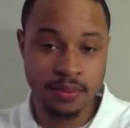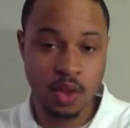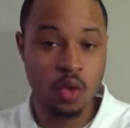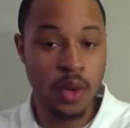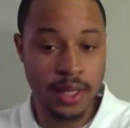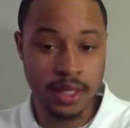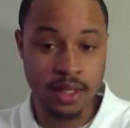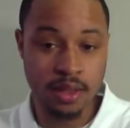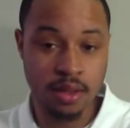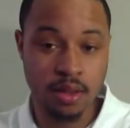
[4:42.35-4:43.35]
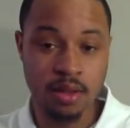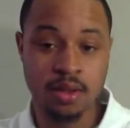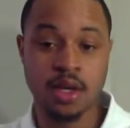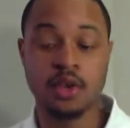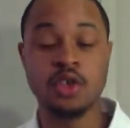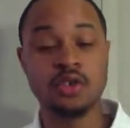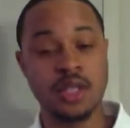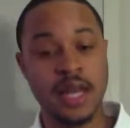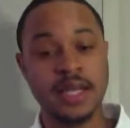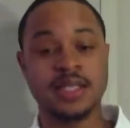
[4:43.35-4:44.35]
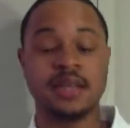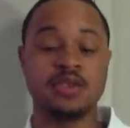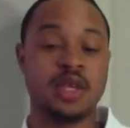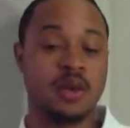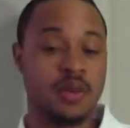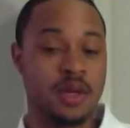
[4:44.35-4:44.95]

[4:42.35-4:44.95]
quickly. You know, usually a lot of times you get a